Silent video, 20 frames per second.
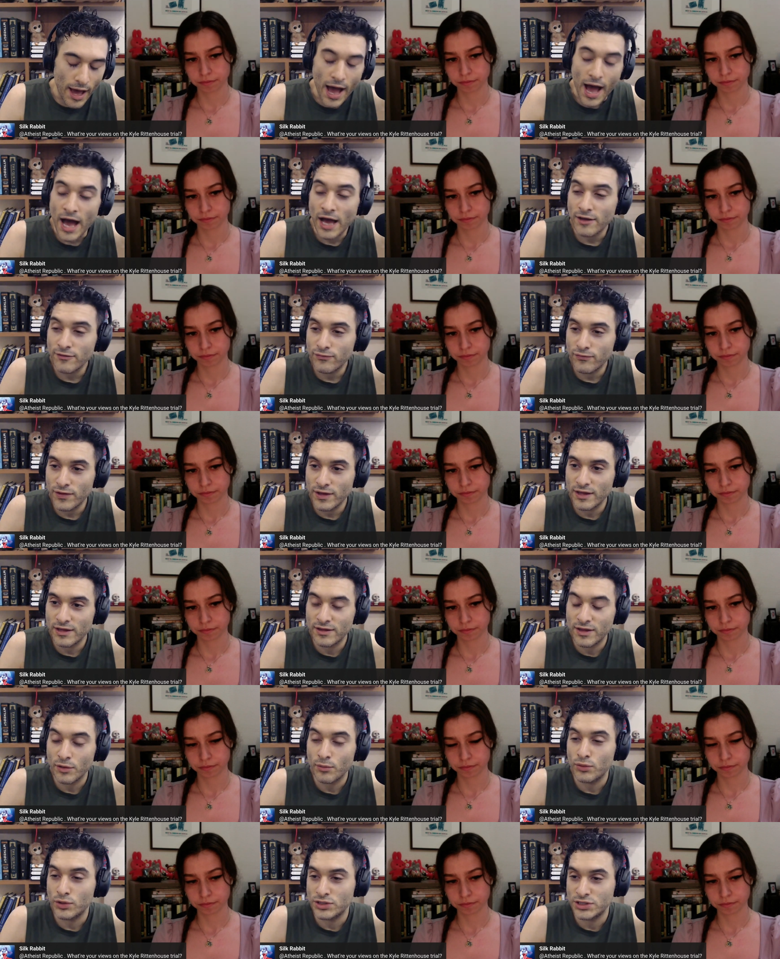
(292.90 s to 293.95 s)
Speaker 1: i think they
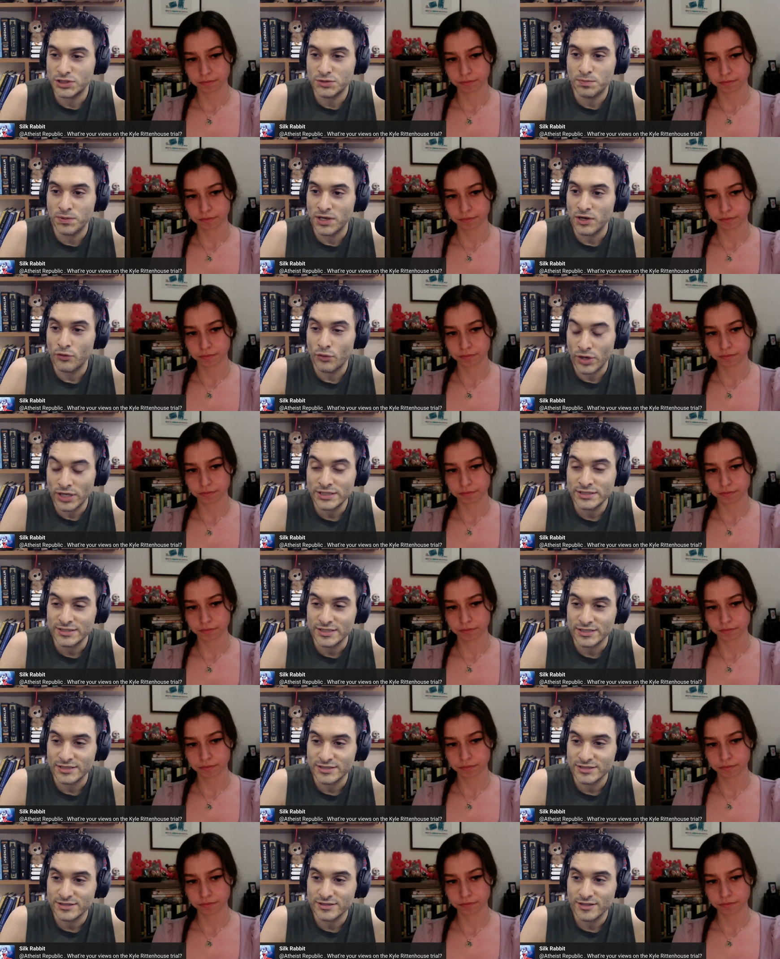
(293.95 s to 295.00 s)
were just being
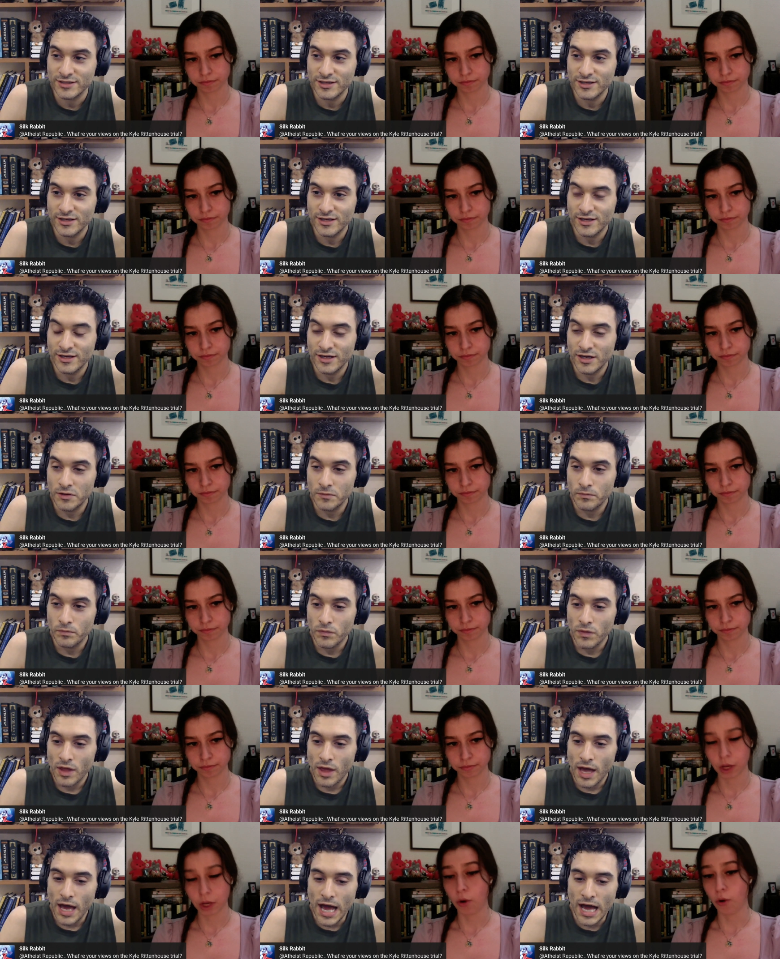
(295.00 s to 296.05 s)
racist
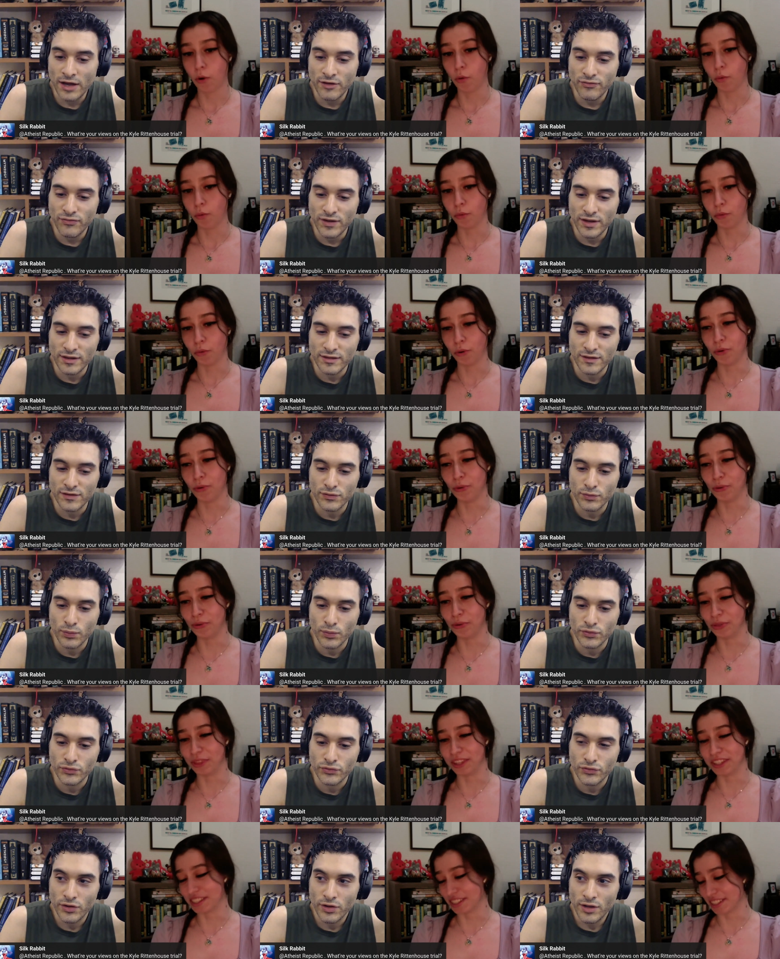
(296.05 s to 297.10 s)
i think oh, this was
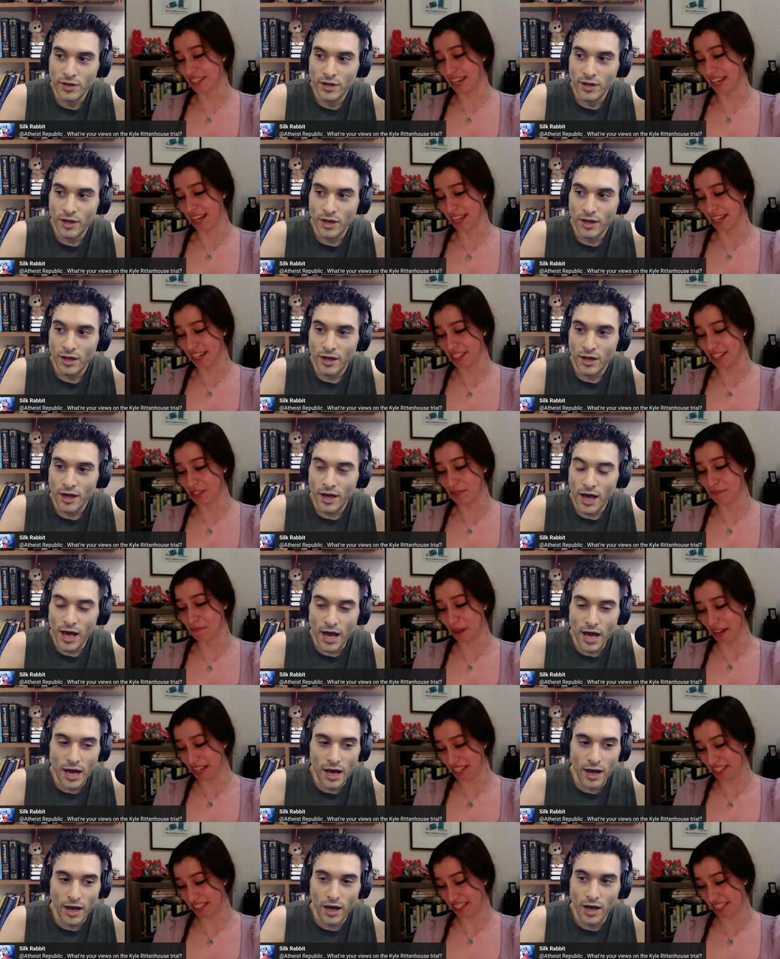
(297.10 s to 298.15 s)
this is getting
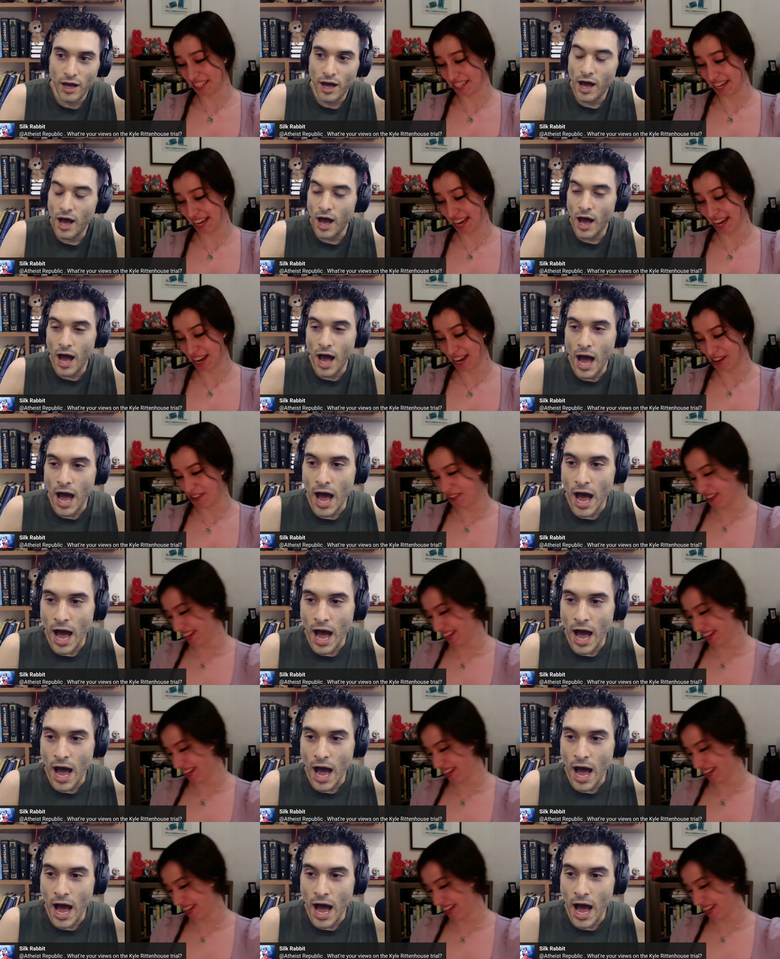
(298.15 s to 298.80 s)
spicy now